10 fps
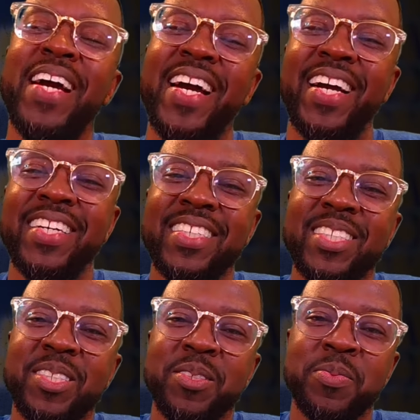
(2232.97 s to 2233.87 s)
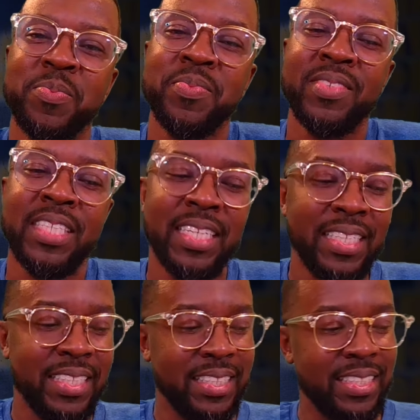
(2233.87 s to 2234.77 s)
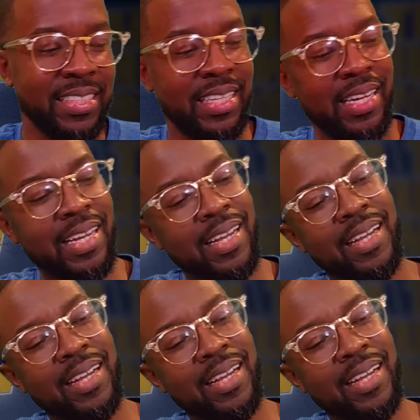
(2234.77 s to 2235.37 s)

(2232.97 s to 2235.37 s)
helmet back on, Tyreek. Put